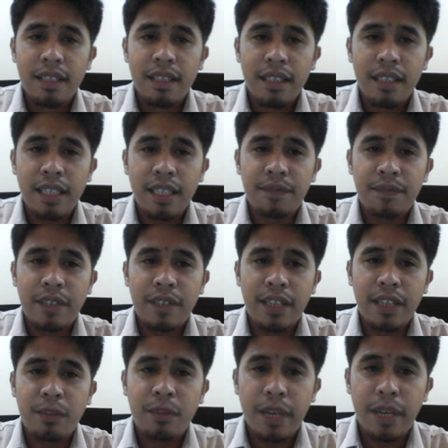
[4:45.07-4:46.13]

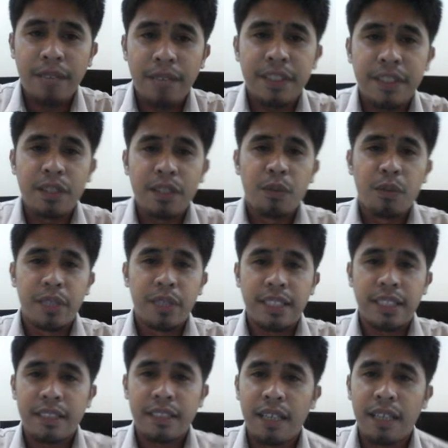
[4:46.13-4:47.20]
Infrared waves were
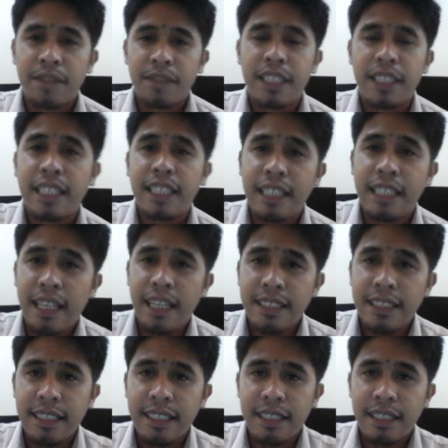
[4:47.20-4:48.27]
discovered in
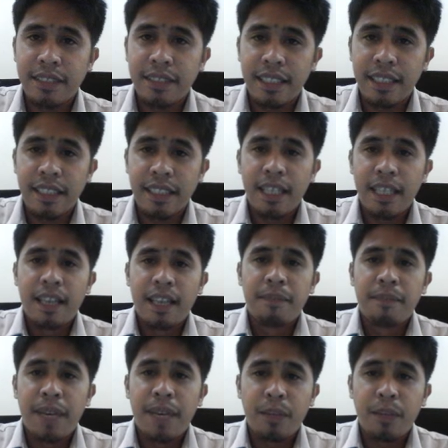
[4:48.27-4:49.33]
1800
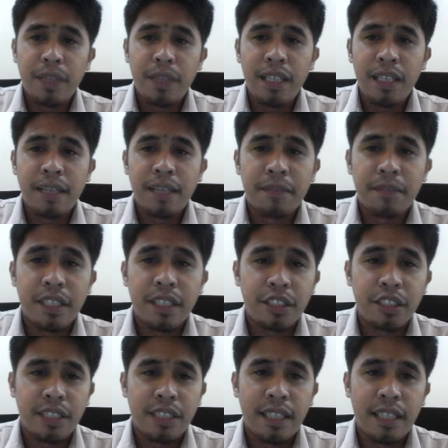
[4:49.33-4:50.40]
by William
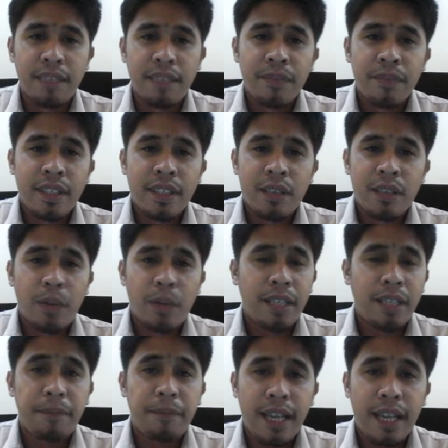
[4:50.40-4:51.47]
Herschel when he
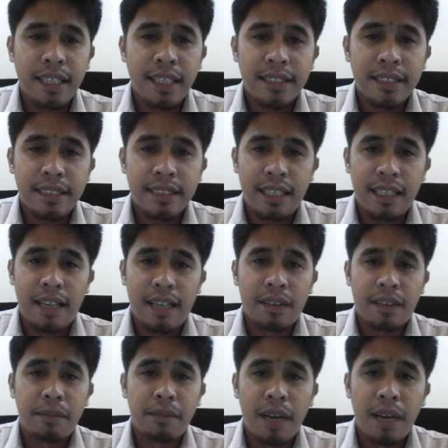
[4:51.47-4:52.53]
placed a
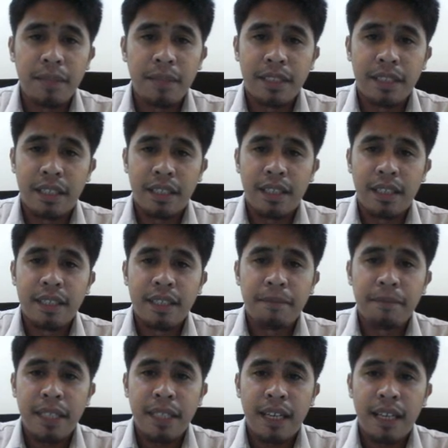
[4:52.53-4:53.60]
thermometer
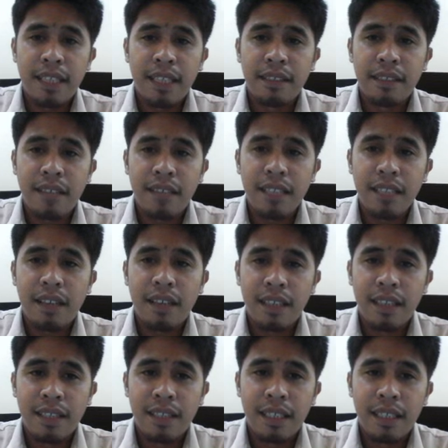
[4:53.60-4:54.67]
beyond the red
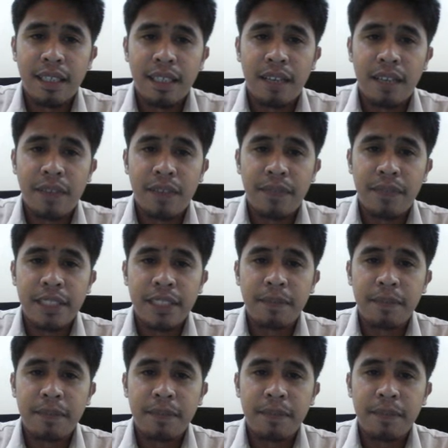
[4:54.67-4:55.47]
color of the visible